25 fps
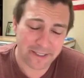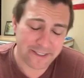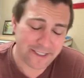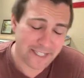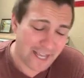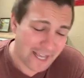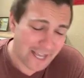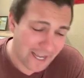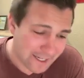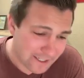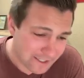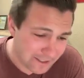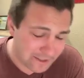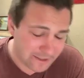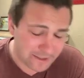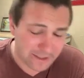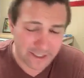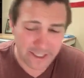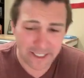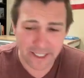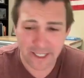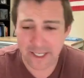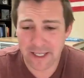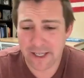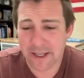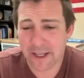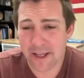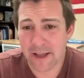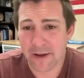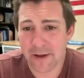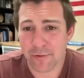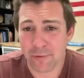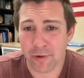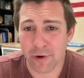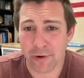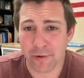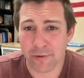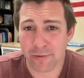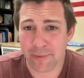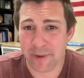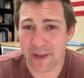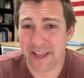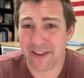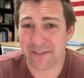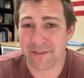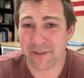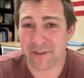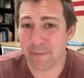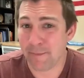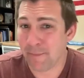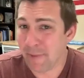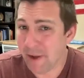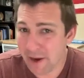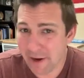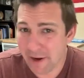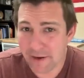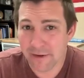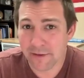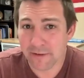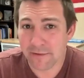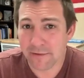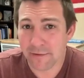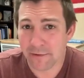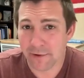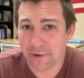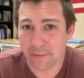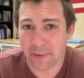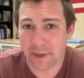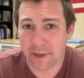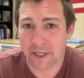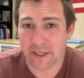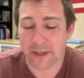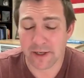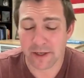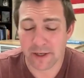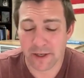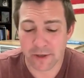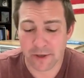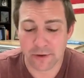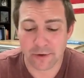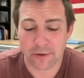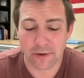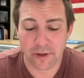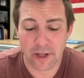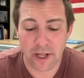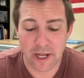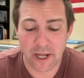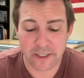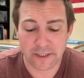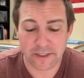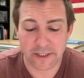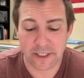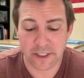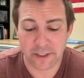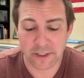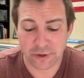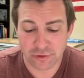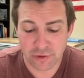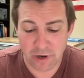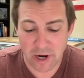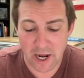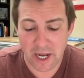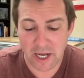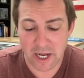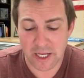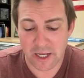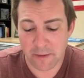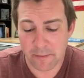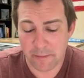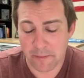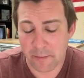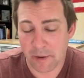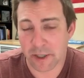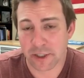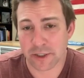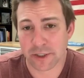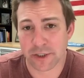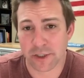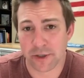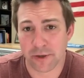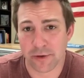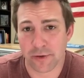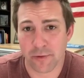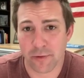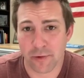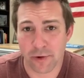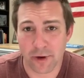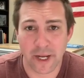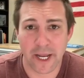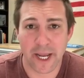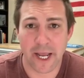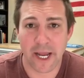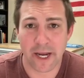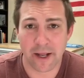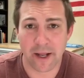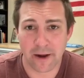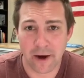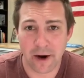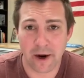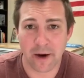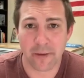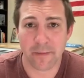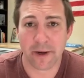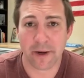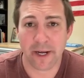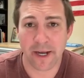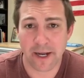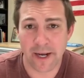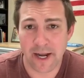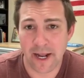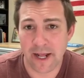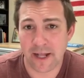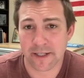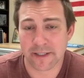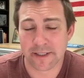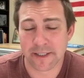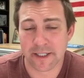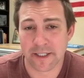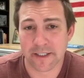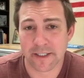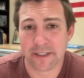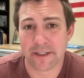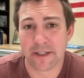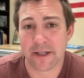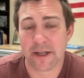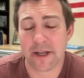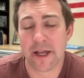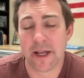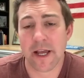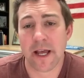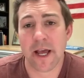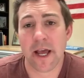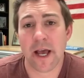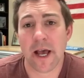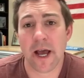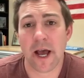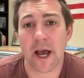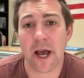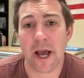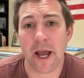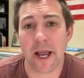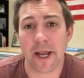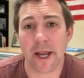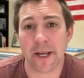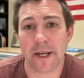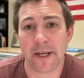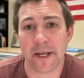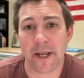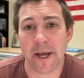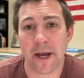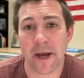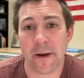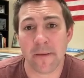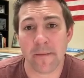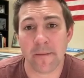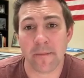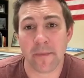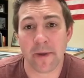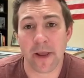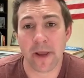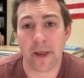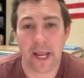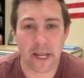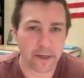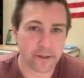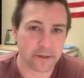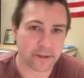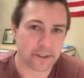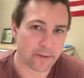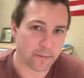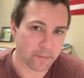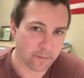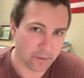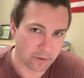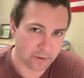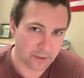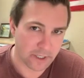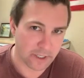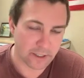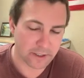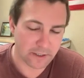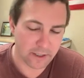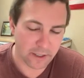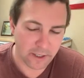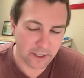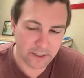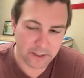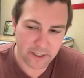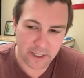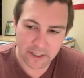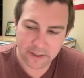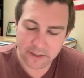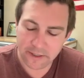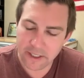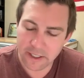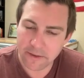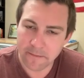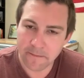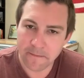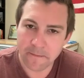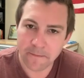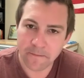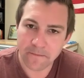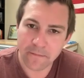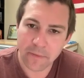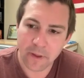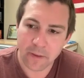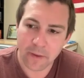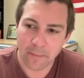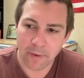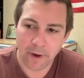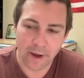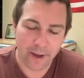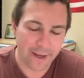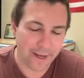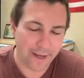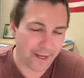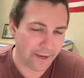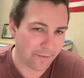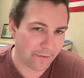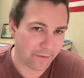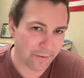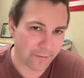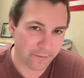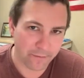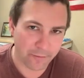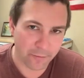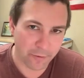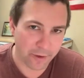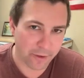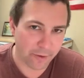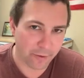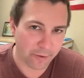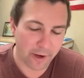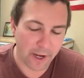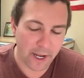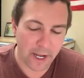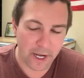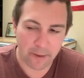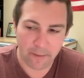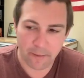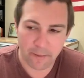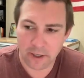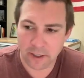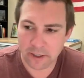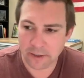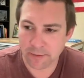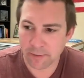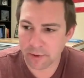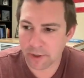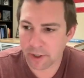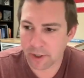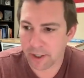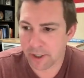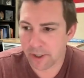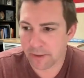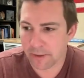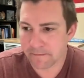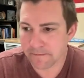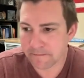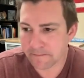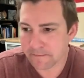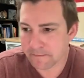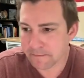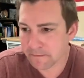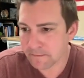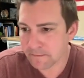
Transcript: Technically, what would be even better would be to utilize the dry combustion organic carbon analysis and some bulk density testing. But even with organic matter is pretty good.